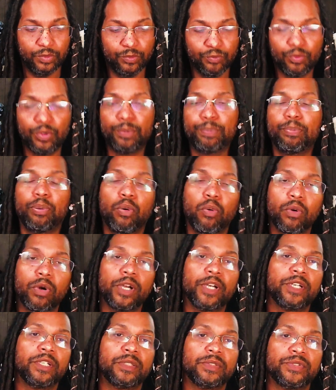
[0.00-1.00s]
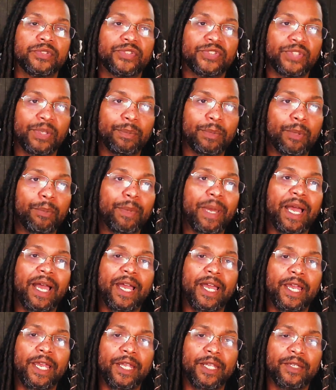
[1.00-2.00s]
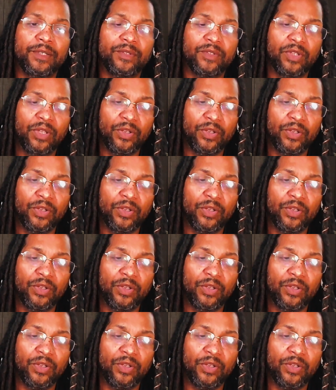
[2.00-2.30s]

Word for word: report some of my